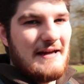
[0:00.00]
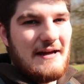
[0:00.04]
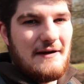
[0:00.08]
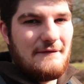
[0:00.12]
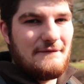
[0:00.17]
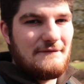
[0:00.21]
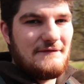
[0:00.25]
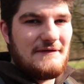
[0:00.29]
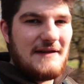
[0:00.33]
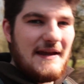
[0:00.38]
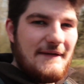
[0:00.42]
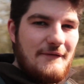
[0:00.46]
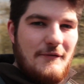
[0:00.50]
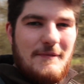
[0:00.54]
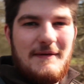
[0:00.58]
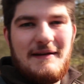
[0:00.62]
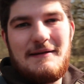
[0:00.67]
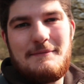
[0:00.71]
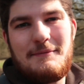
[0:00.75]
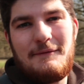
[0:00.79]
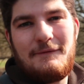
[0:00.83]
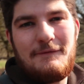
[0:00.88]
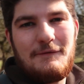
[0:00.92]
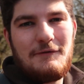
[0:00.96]
I've never been
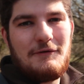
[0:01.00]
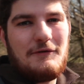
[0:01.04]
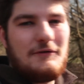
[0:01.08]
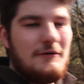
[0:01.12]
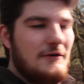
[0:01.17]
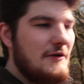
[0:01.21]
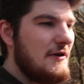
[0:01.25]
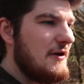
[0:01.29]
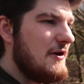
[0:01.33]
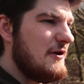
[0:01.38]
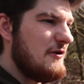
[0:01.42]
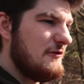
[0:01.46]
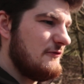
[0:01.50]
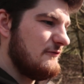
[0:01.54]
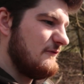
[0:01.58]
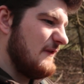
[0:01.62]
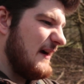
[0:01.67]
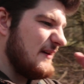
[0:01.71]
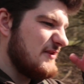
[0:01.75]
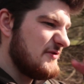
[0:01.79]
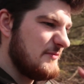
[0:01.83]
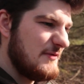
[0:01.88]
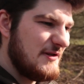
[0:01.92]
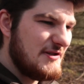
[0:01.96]
here before,
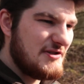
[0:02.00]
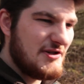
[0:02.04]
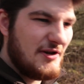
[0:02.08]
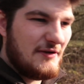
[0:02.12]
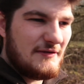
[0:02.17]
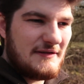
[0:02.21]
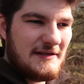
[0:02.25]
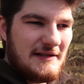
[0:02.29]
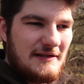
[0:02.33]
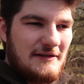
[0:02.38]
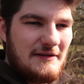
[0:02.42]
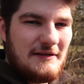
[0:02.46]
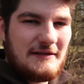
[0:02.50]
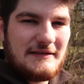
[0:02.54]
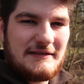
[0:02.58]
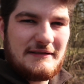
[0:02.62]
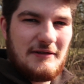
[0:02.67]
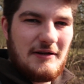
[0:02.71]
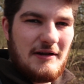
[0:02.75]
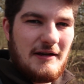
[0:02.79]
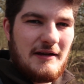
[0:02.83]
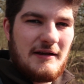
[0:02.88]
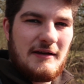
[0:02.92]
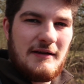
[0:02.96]
randomly chose it last
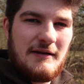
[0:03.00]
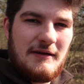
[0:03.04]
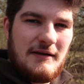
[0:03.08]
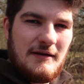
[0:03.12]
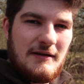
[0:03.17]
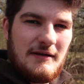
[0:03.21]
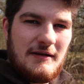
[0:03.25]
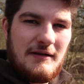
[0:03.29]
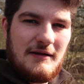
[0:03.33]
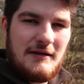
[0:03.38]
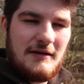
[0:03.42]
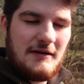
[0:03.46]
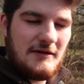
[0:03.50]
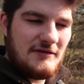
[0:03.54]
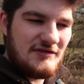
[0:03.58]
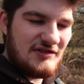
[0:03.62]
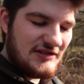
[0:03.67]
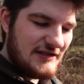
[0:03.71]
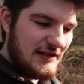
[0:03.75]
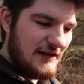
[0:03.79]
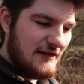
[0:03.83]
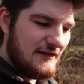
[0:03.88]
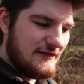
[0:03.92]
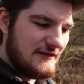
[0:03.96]
night,
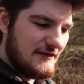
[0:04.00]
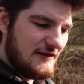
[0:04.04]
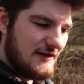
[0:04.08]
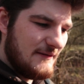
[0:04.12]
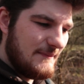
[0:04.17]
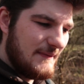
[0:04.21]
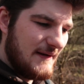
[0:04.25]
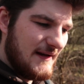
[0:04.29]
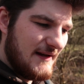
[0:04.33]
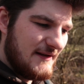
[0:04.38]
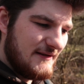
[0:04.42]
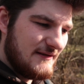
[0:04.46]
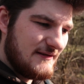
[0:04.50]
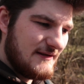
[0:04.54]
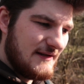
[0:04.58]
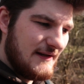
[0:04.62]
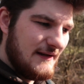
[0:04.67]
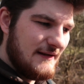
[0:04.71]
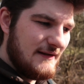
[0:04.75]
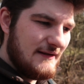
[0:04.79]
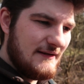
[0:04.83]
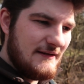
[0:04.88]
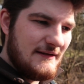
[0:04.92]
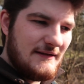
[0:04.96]
just turned up and
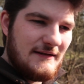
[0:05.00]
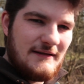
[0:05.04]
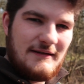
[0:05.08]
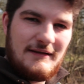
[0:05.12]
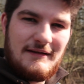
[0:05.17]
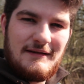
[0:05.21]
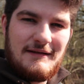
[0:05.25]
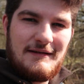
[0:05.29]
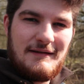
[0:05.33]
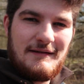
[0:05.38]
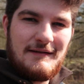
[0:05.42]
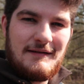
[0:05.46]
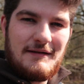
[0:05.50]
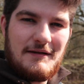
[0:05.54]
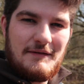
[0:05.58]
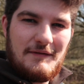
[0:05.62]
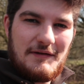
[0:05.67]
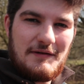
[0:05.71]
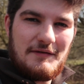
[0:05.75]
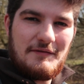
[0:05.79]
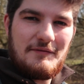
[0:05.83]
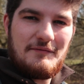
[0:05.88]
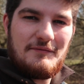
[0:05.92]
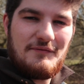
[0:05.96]

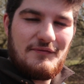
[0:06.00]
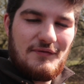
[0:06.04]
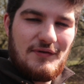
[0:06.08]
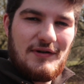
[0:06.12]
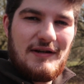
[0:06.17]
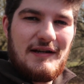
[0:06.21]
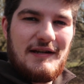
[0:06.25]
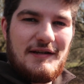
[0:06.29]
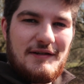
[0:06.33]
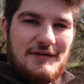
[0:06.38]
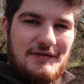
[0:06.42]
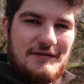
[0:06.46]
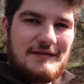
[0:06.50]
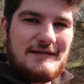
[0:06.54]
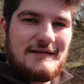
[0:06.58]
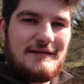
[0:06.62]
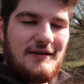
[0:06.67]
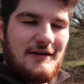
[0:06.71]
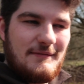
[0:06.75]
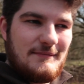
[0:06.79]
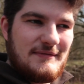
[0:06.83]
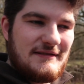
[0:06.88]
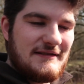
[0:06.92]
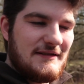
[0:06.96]
had a really good time.